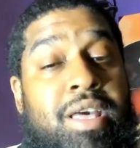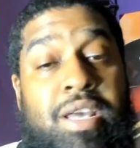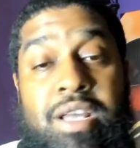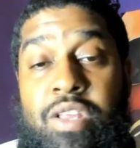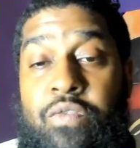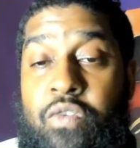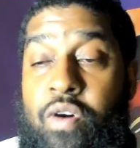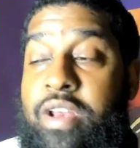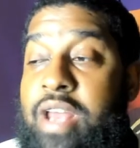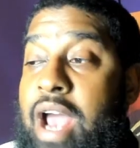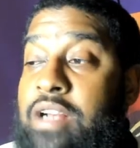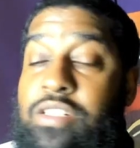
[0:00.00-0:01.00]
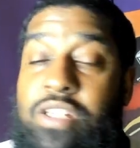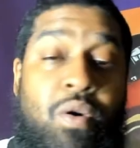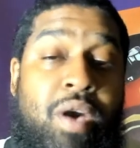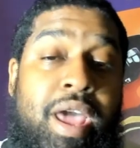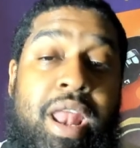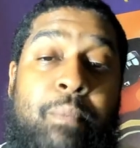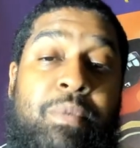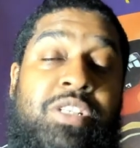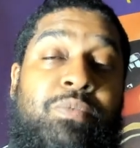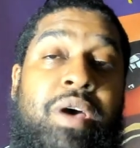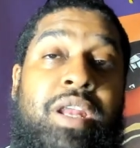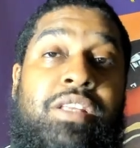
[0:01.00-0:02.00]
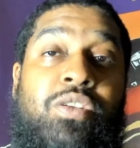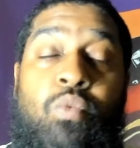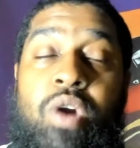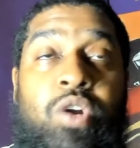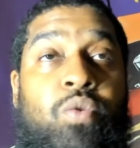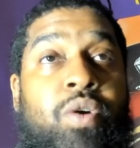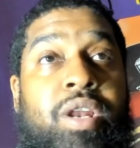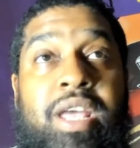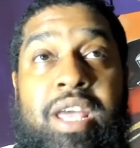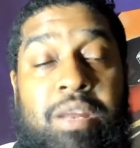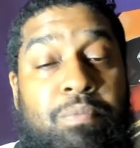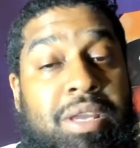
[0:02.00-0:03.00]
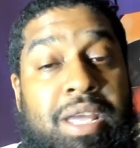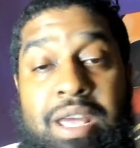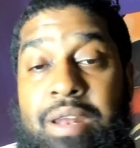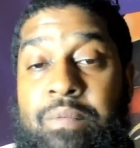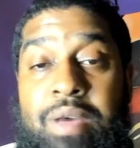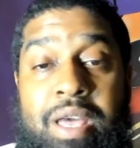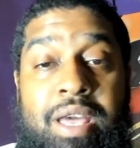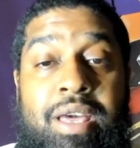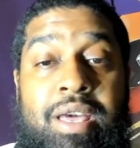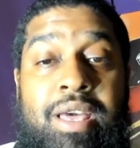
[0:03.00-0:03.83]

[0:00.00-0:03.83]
Because the 49ers don't have that much money to work with in the beginning, man.